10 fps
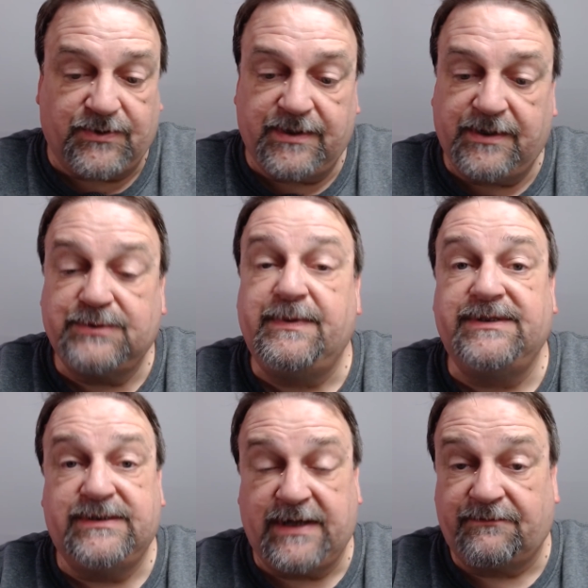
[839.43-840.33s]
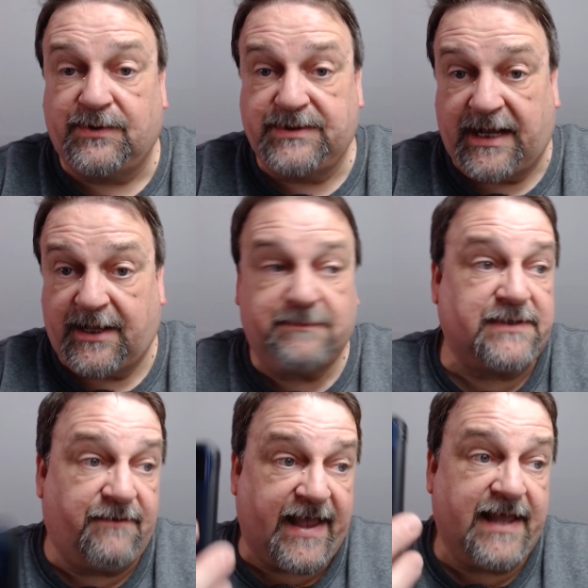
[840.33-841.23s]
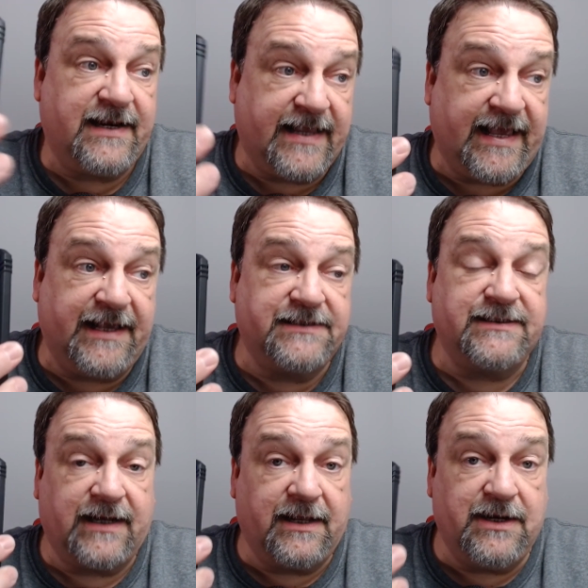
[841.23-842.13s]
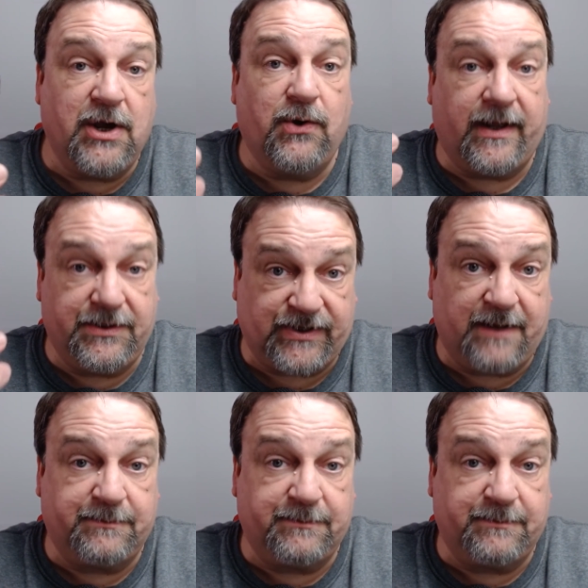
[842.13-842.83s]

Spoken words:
There's been several times I've had a case and I know I dropped it.